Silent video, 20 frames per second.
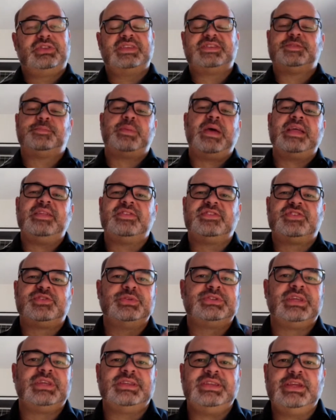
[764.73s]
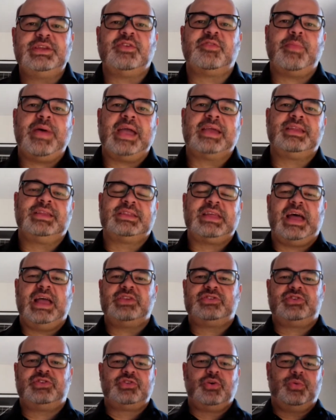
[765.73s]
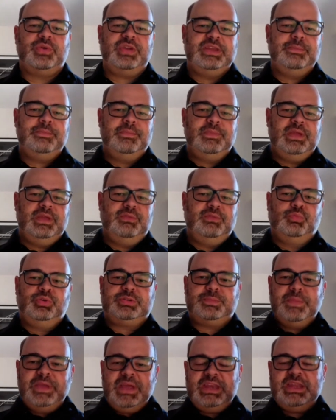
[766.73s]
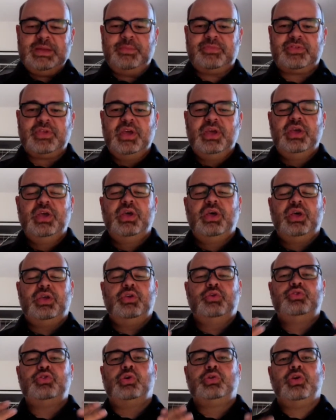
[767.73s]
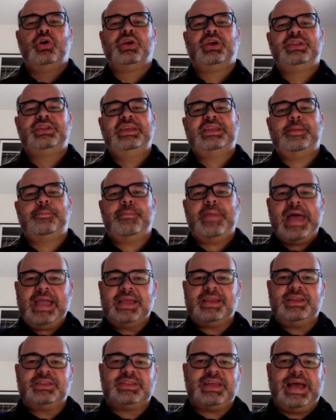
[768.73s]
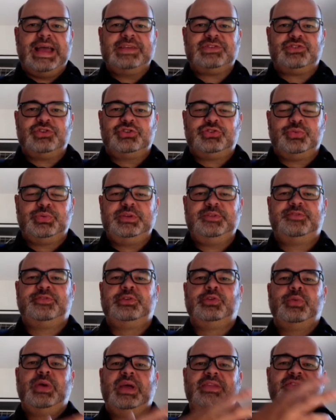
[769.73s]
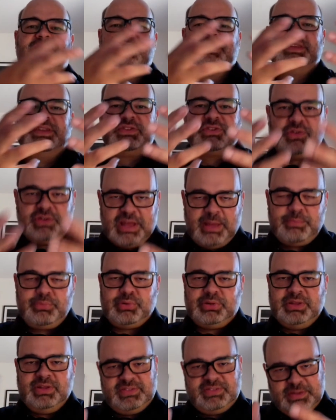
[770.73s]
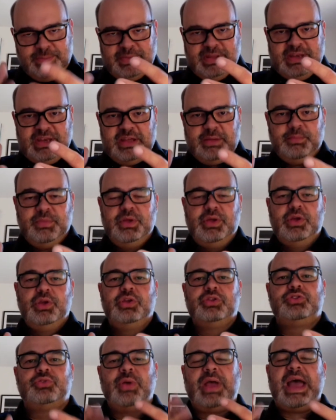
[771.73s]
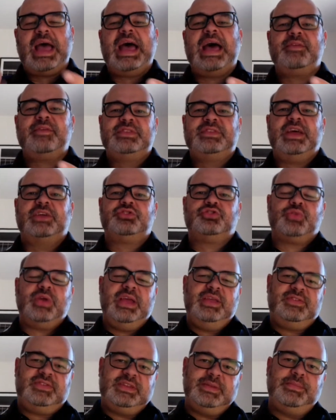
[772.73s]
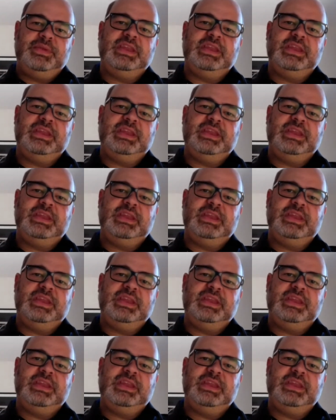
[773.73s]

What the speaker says: dispense with the need of magnetizers. So with mediums, you no longer need a magnetizer to influence the somnambulist, the medium, to have that trance.